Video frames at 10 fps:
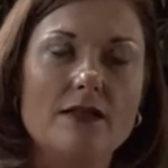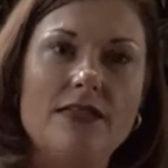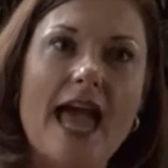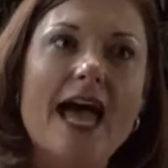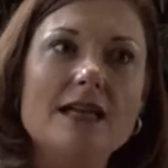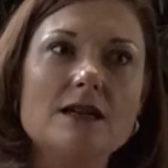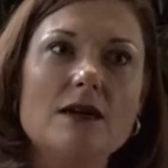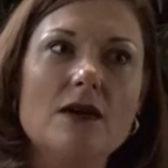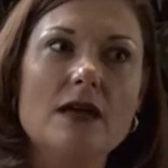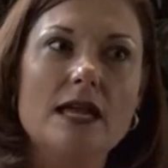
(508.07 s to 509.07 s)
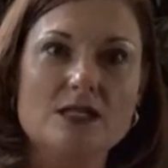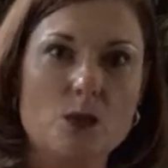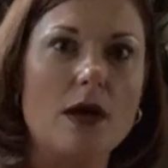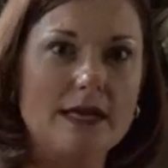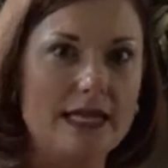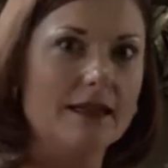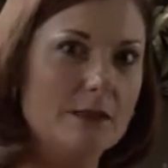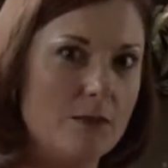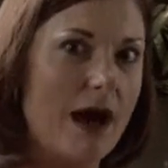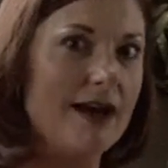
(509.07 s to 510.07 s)
That is what Neil
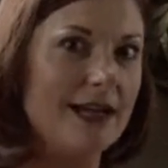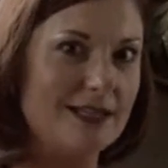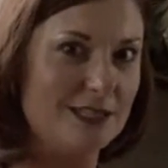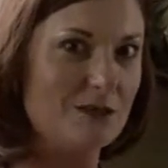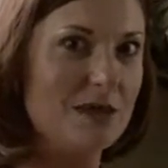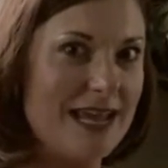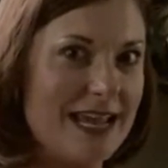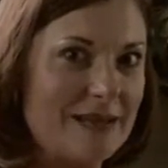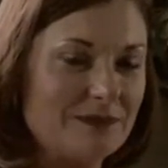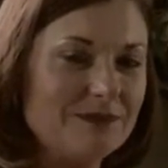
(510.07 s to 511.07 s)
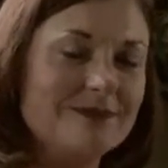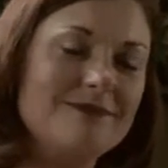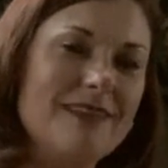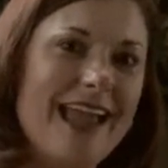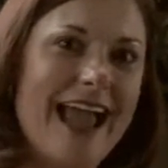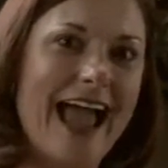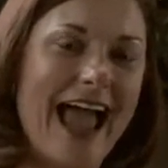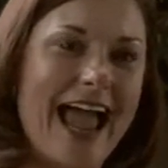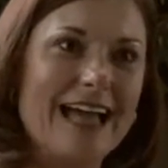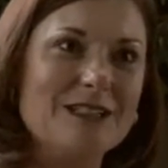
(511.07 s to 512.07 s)
embodied to me.
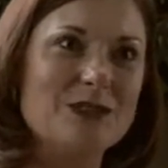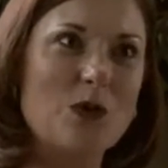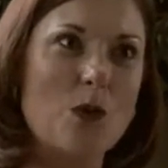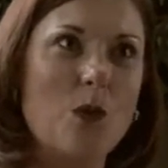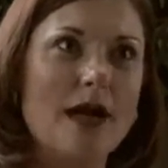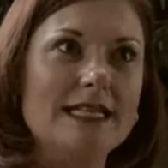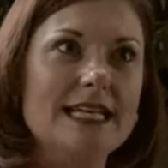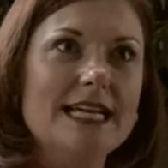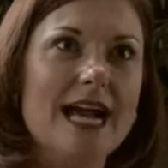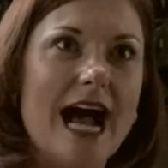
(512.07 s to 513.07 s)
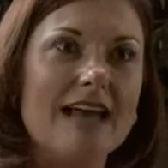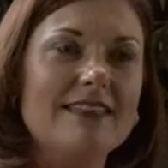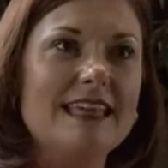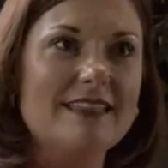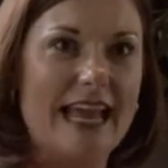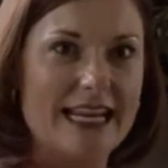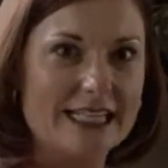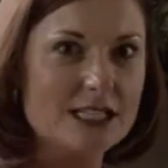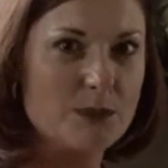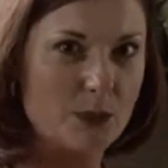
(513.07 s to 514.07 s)
And what I think that
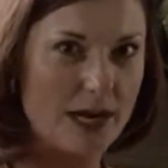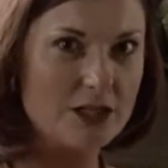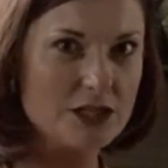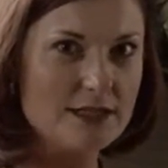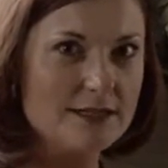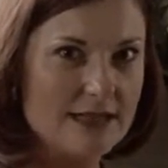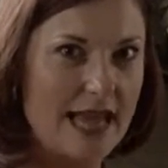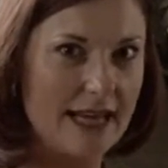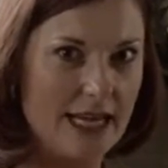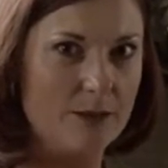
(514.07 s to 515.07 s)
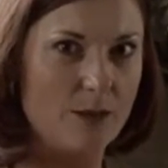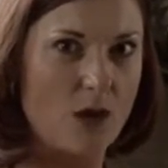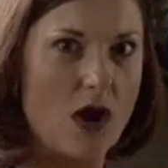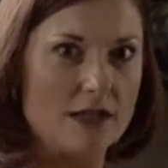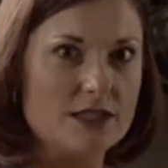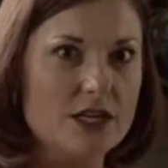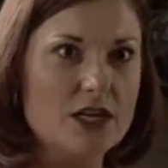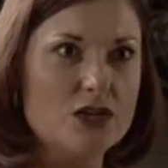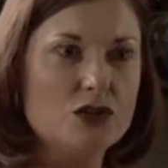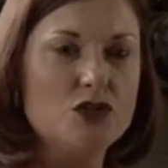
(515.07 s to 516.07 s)
inspiration that he brought
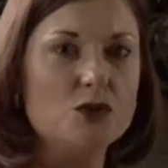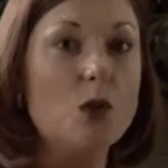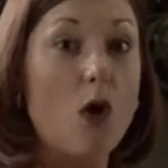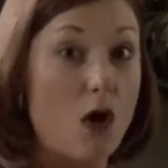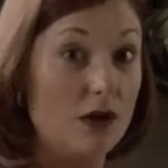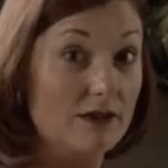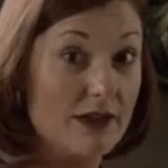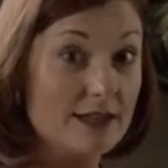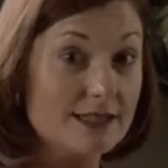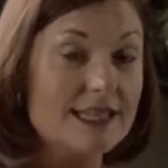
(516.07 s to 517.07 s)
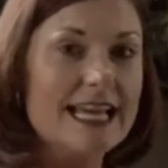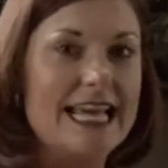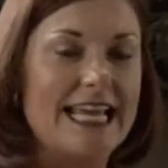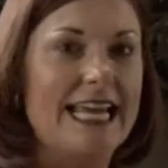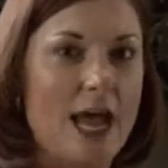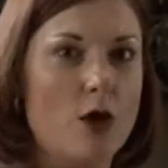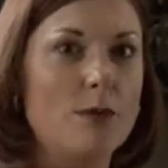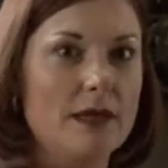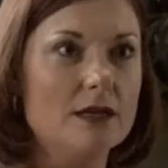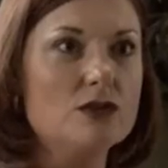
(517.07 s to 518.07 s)
to all of us in
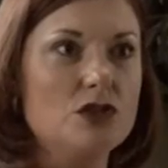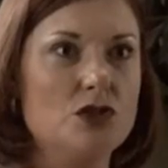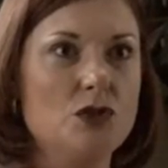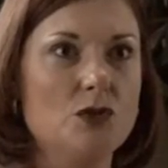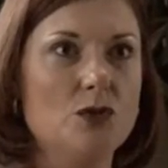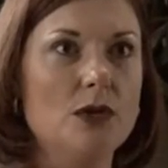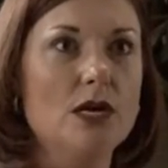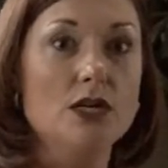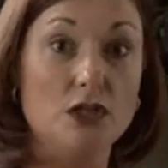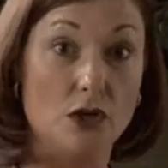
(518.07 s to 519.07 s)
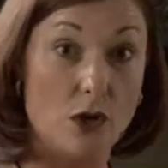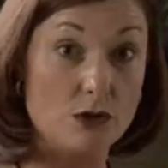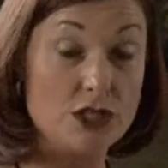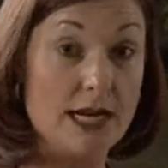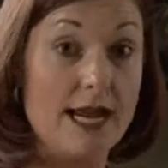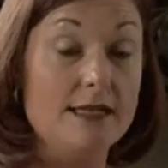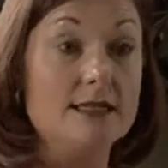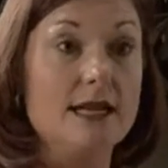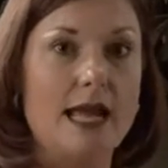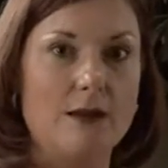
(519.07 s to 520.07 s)
helping to
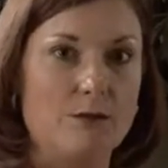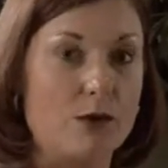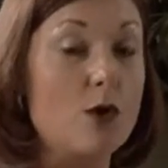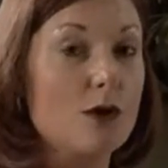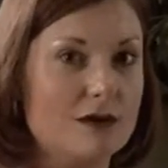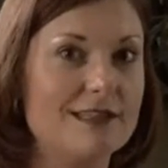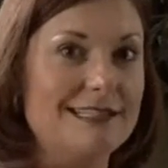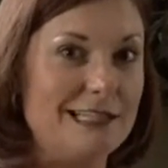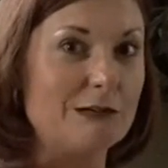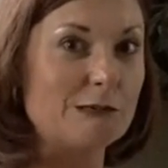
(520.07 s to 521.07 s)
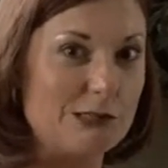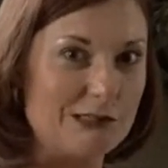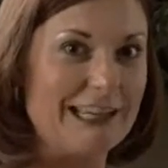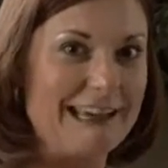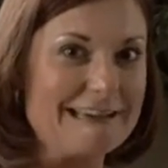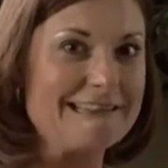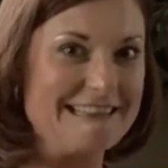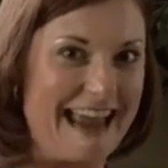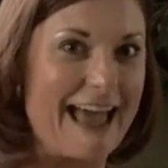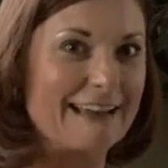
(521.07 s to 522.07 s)
negotiate and broker the deal to get
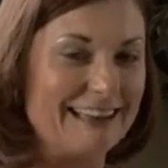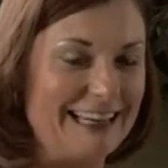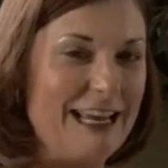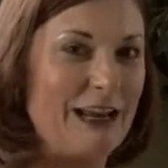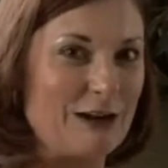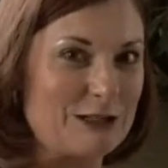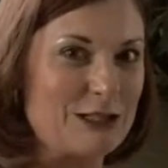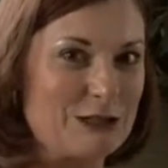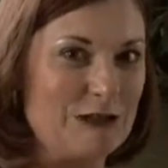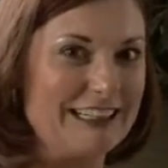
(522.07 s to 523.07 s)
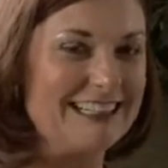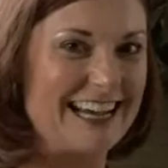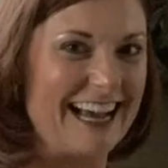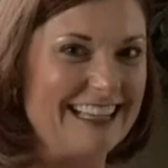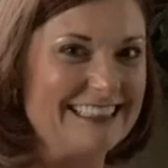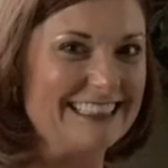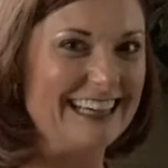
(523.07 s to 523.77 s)
Natalie here to Trinidad.